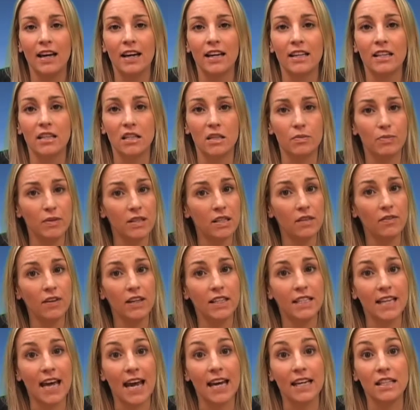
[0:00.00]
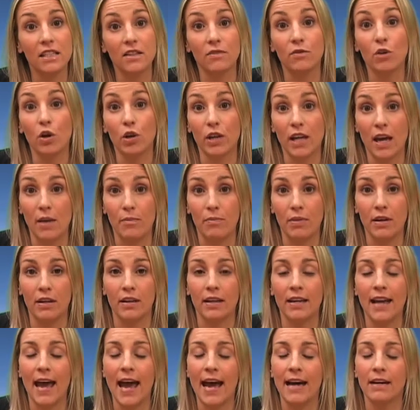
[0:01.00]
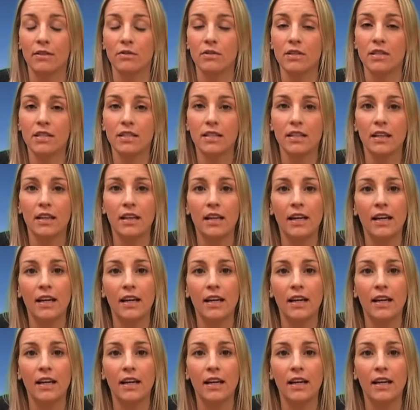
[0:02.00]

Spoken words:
The specific dates have not yet been announced.